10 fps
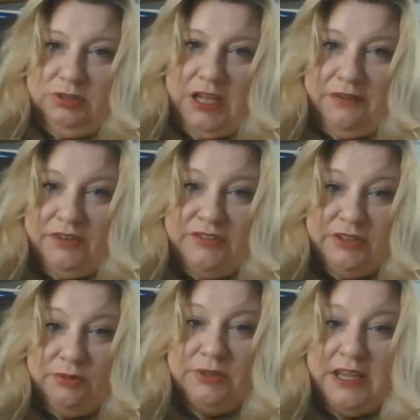every
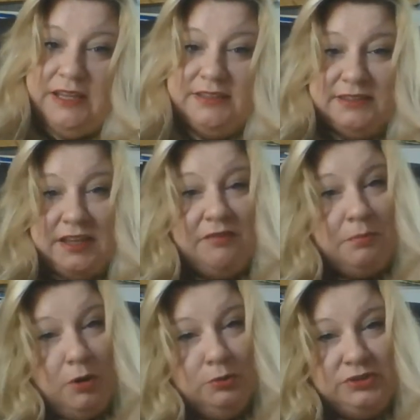single day since I've
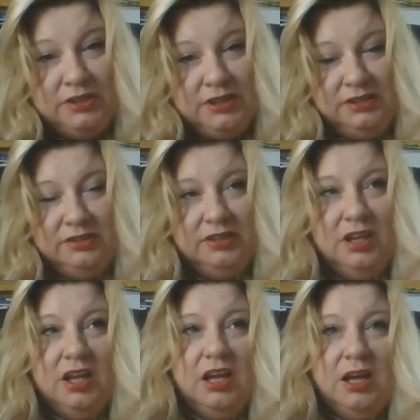posted
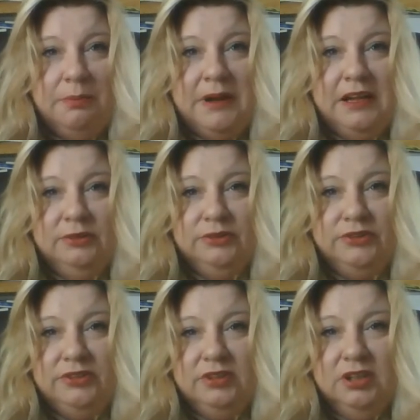about
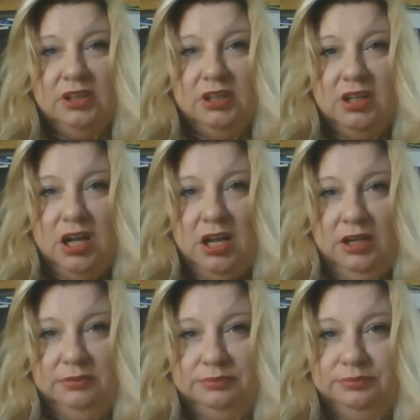
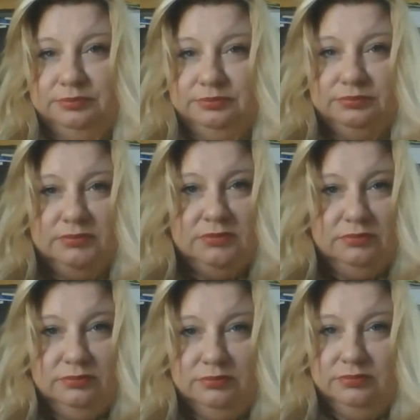um,
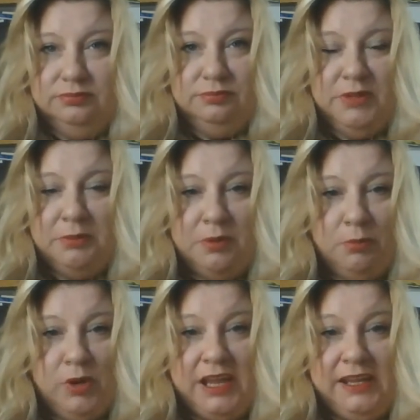minimum
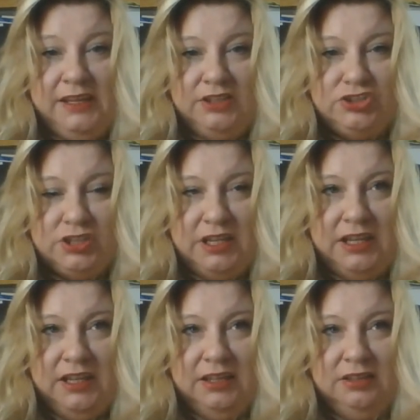wage
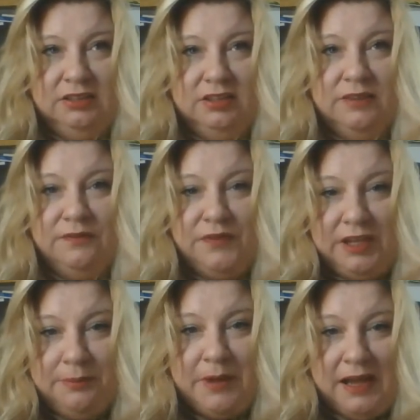and the
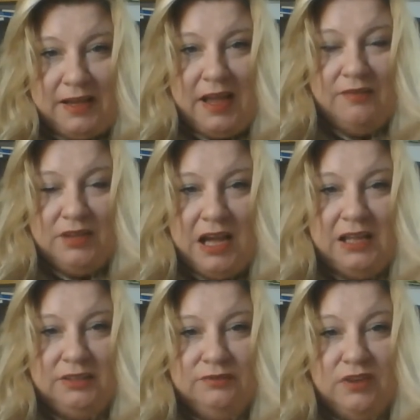feedback I've
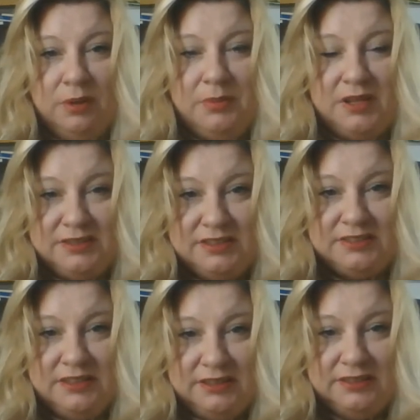gotten from
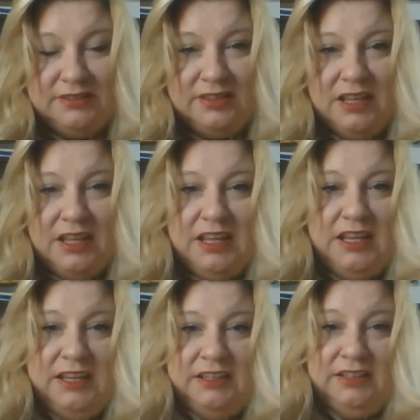assistants
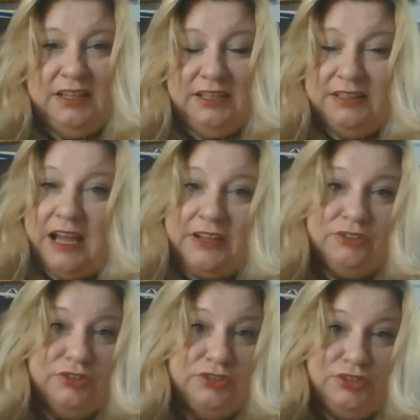and
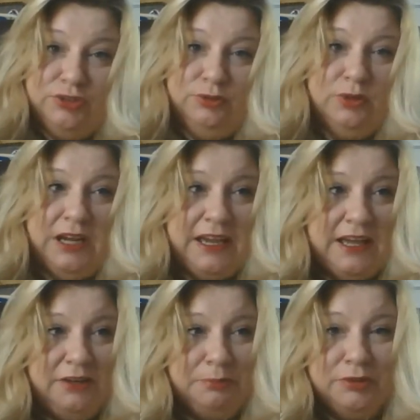doctors too. I
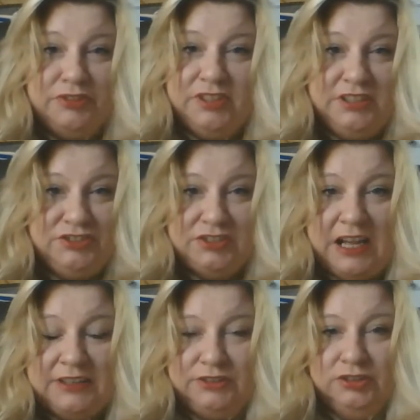had a prestige
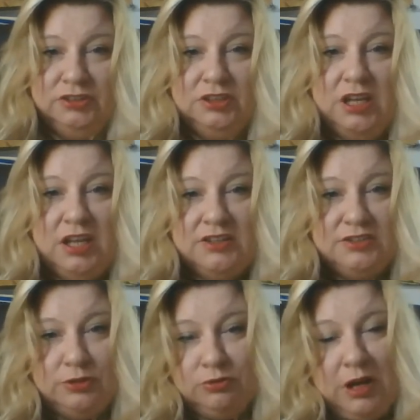doctor
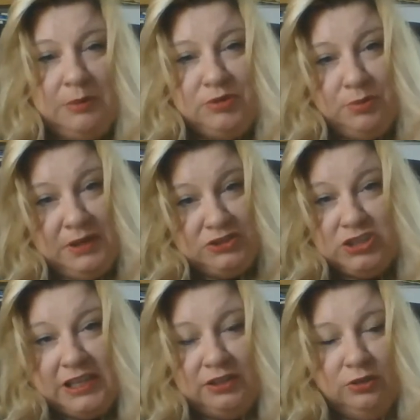subscribe to my
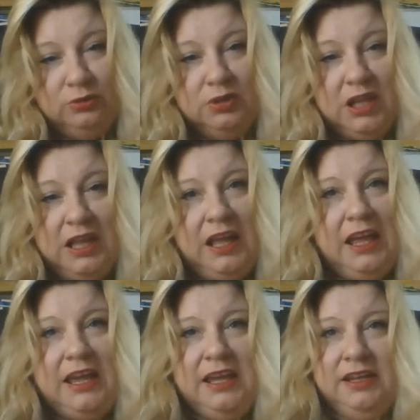channel,
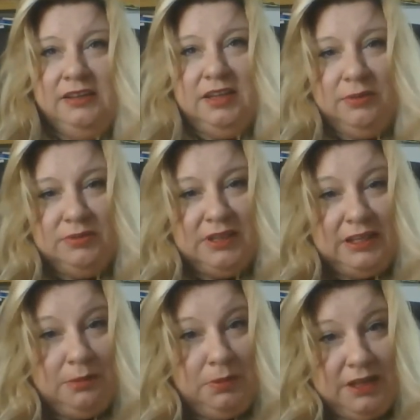and it was like
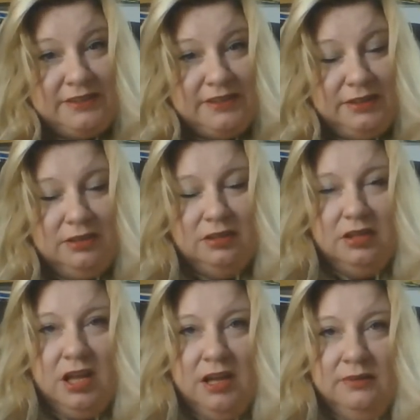a blessing
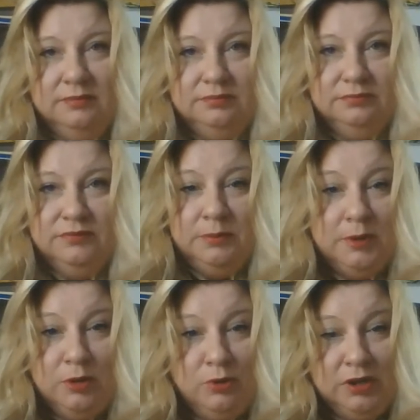from the
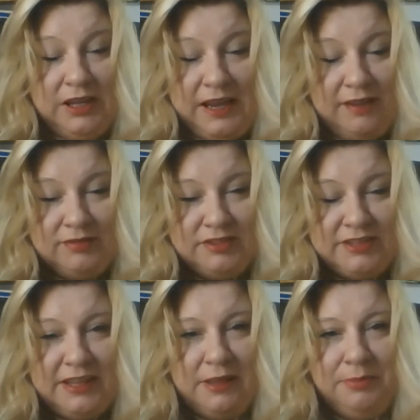Lord. I have to
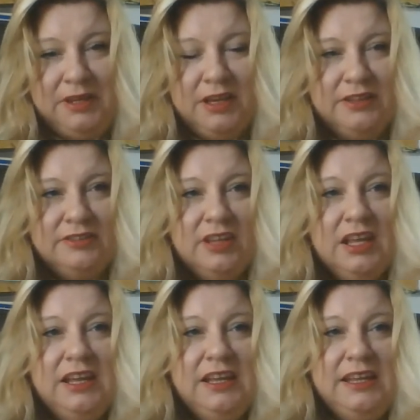say that because
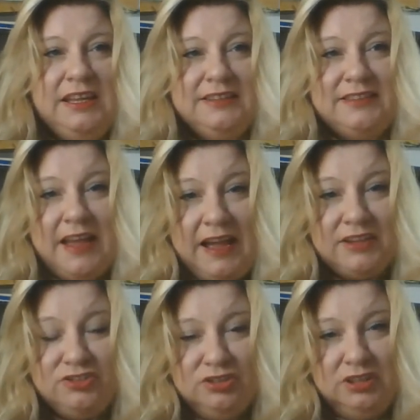he is
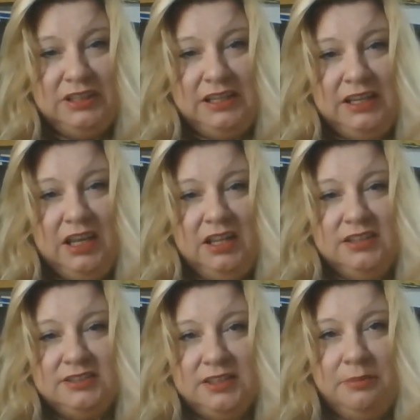actually
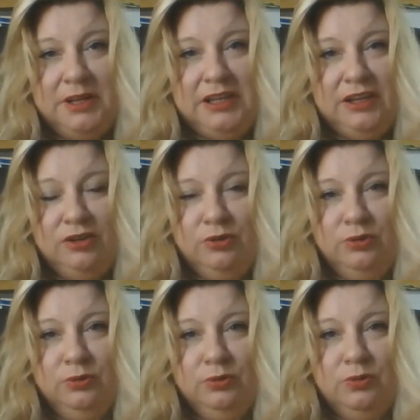somebody
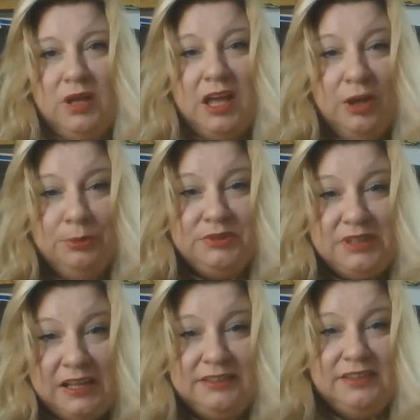who helps
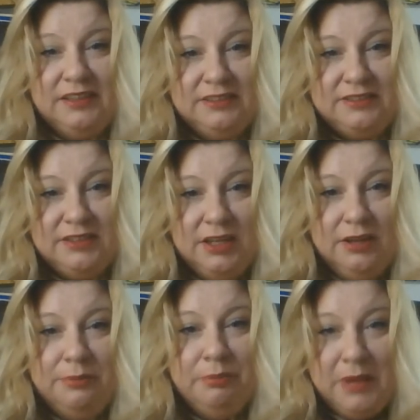dentists
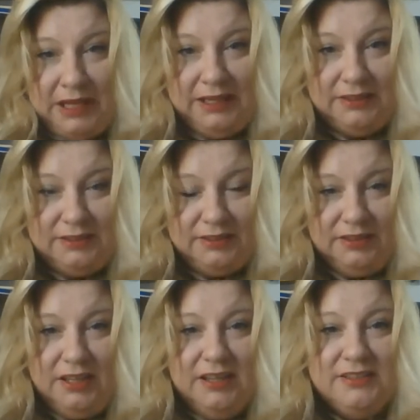make it
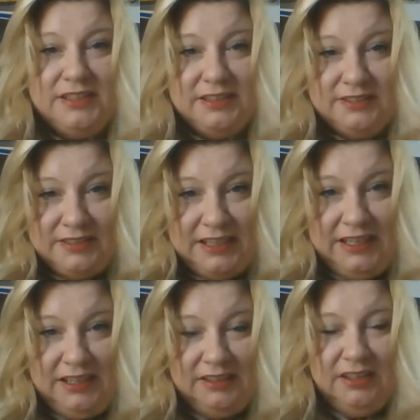
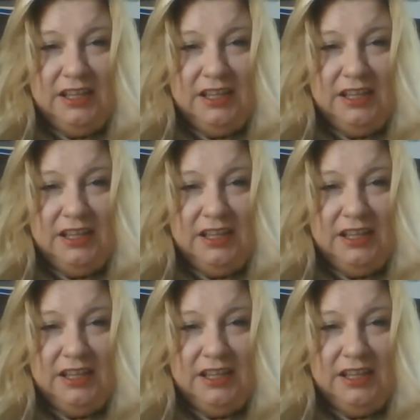succeed.